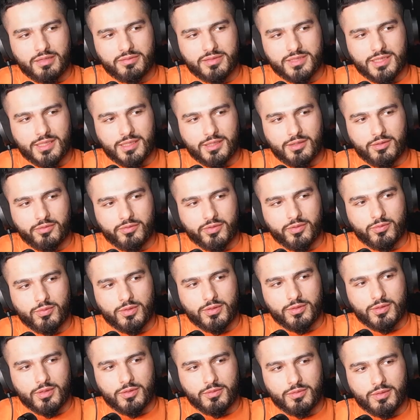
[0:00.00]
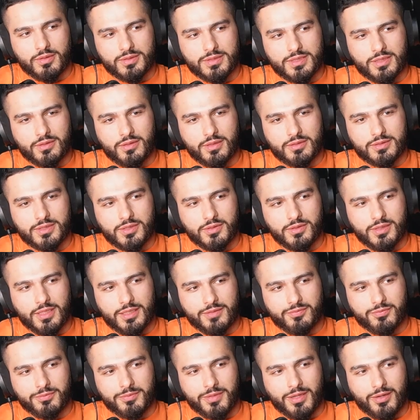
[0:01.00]
taking over the world. I'll tell you
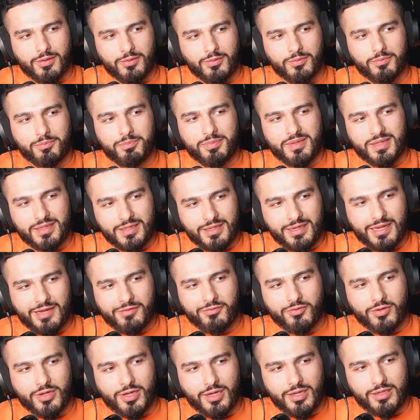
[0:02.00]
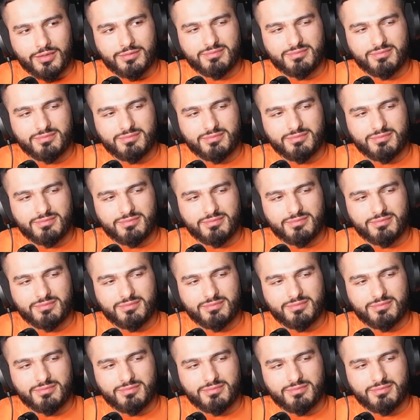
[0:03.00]
that from now. Being in Africa...